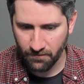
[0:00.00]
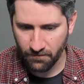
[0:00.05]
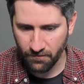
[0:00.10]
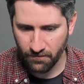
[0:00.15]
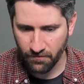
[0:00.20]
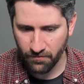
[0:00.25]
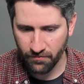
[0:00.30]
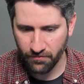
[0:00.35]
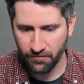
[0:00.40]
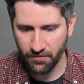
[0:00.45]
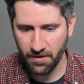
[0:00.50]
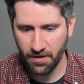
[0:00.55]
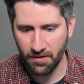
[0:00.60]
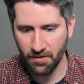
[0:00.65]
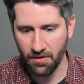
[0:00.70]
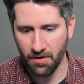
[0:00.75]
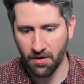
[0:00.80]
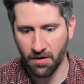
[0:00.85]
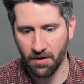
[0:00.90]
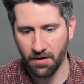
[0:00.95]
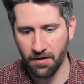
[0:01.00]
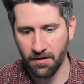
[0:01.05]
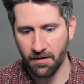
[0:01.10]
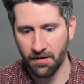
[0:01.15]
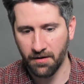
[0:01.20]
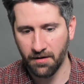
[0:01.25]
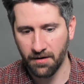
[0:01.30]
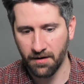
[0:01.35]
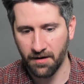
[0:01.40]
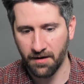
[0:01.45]
there
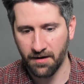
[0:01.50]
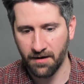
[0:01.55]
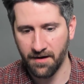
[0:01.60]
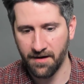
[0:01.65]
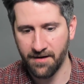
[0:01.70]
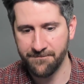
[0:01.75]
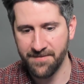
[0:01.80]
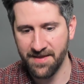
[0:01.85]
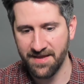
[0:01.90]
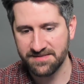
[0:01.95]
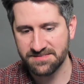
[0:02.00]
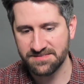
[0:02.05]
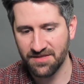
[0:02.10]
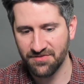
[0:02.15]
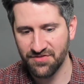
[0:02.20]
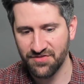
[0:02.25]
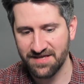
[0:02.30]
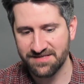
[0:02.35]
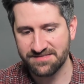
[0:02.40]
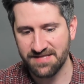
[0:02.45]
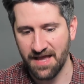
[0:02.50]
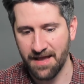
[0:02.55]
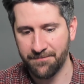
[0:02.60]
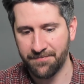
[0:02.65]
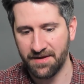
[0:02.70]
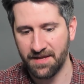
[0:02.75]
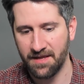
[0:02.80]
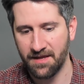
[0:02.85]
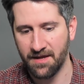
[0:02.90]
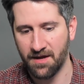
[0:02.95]
are uh, amazing things
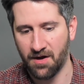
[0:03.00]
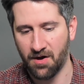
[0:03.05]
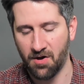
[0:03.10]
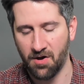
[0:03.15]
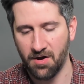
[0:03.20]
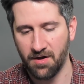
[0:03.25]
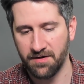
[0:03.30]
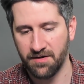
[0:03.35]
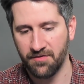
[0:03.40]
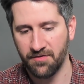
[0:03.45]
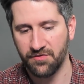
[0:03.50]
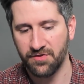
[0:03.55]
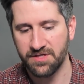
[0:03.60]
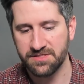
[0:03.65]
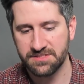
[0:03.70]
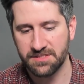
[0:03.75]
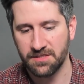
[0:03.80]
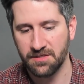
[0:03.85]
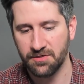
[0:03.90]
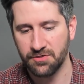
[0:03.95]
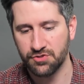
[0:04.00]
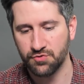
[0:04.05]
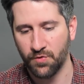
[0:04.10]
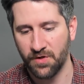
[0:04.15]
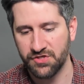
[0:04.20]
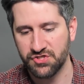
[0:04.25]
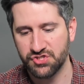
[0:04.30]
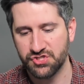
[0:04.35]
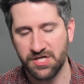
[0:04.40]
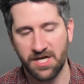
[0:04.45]
happening on this here
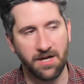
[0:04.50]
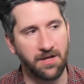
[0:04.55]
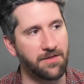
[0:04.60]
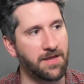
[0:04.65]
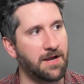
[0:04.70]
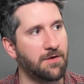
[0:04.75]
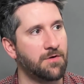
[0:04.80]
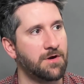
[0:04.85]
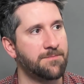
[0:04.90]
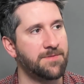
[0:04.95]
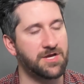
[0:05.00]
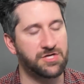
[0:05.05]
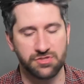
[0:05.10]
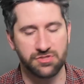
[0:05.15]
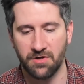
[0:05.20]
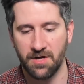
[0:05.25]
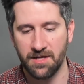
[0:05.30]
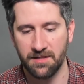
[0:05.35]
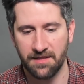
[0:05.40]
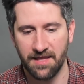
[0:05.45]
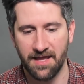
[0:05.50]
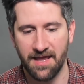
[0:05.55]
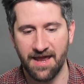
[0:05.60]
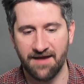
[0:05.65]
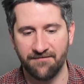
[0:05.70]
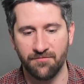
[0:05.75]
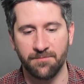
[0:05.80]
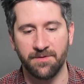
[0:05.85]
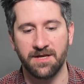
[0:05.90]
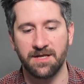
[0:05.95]
Twitch channel that I want to make sure I let
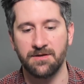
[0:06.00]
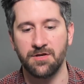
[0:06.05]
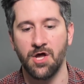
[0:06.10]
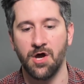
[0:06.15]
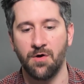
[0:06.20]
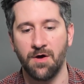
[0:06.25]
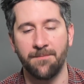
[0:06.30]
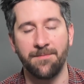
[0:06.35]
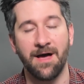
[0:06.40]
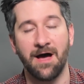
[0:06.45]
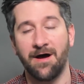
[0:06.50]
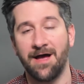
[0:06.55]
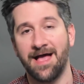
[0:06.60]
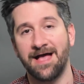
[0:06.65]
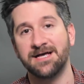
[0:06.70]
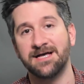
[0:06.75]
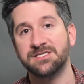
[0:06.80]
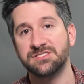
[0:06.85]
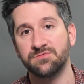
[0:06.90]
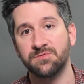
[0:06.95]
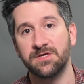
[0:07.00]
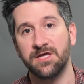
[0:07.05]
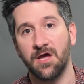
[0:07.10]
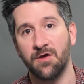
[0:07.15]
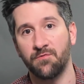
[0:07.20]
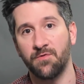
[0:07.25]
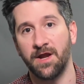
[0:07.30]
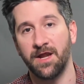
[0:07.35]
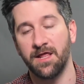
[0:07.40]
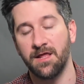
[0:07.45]
everybody know about as we get
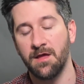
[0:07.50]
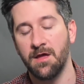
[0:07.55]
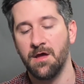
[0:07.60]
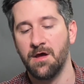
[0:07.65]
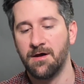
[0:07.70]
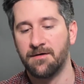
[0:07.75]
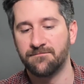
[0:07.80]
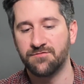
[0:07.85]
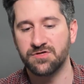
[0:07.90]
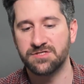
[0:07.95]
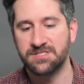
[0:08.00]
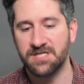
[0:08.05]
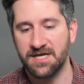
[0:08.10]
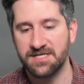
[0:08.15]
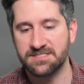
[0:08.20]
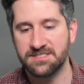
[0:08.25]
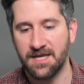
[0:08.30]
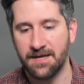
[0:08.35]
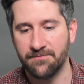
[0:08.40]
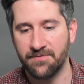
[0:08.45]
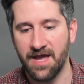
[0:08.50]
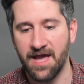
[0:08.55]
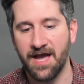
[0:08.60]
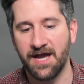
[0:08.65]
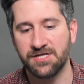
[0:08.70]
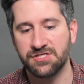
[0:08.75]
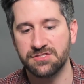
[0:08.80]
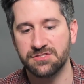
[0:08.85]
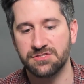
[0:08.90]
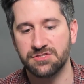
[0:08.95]
ready for Dice Camera
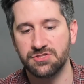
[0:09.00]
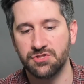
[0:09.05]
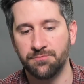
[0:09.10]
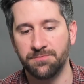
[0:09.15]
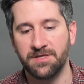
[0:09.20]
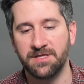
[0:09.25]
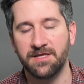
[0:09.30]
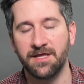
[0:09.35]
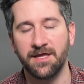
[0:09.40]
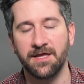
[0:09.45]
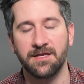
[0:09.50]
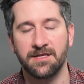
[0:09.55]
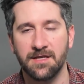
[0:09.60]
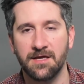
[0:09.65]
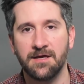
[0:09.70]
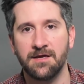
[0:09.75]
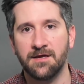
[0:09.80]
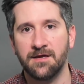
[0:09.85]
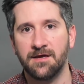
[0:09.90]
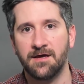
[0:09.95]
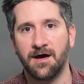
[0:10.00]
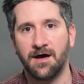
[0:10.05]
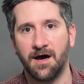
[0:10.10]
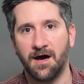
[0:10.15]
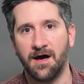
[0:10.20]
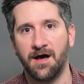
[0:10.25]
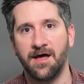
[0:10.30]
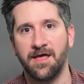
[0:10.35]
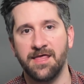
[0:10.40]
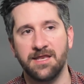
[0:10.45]
Action to begin
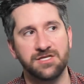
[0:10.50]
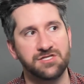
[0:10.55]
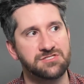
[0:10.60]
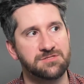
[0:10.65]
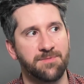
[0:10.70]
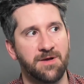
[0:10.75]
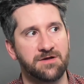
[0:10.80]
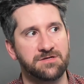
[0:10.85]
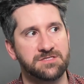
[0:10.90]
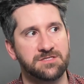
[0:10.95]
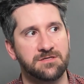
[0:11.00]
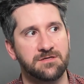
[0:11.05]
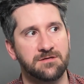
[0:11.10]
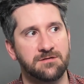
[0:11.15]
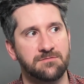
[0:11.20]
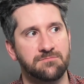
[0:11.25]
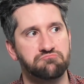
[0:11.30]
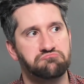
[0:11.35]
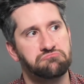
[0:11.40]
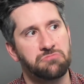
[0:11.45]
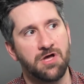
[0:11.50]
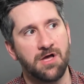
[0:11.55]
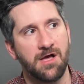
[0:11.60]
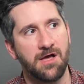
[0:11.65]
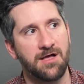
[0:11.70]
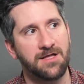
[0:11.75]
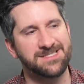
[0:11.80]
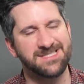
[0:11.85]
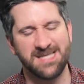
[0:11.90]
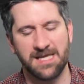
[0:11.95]
uh, in just about,
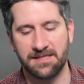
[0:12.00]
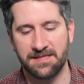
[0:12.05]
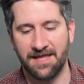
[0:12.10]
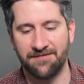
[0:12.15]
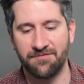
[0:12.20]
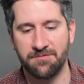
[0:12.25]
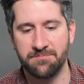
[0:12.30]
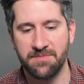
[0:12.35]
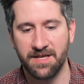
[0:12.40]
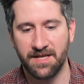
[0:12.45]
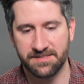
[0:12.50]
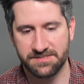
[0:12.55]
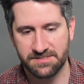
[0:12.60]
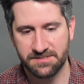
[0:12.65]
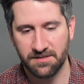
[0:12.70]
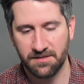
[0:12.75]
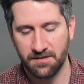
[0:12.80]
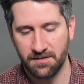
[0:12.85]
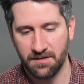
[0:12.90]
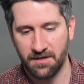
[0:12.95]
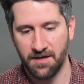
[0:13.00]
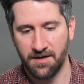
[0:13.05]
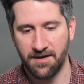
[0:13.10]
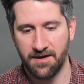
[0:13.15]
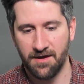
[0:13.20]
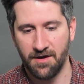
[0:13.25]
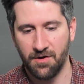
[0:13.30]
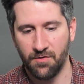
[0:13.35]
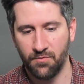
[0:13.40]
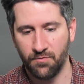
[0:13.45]
let's say, 11 minutes
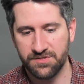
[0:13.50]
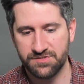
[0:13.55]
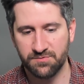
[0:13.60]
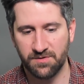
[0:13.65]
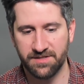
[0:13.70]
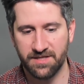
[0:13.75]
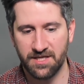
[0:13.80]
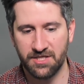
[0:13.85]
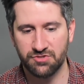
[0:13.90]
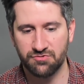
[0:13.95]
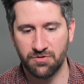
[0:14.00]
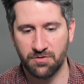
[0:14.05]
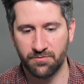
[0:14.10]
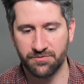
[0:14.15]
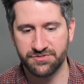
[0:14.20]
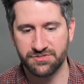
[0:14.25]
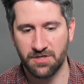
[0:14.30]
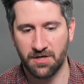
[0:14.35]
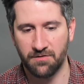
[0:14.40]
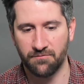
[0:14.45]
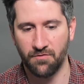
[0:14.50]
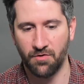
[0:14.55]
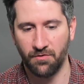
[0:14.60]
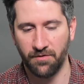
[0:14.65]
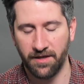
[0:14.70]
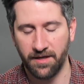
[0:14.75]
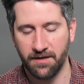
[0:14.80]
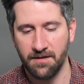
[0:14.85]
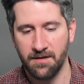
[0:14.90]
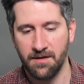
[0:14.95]
uh, was when the intro will start
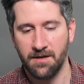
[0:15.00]
rolling.